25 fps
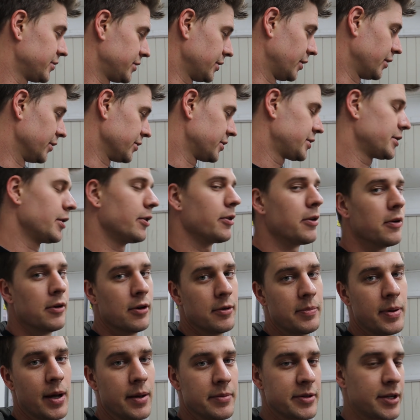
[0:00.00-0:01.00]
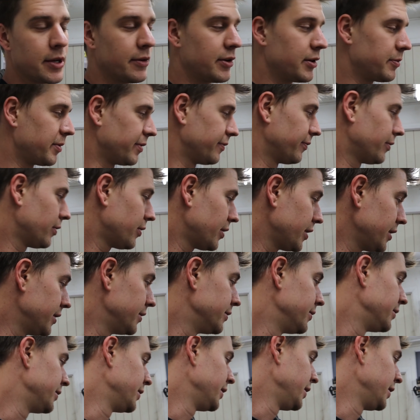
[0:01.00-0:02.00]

so stock oil pump's going to be fine.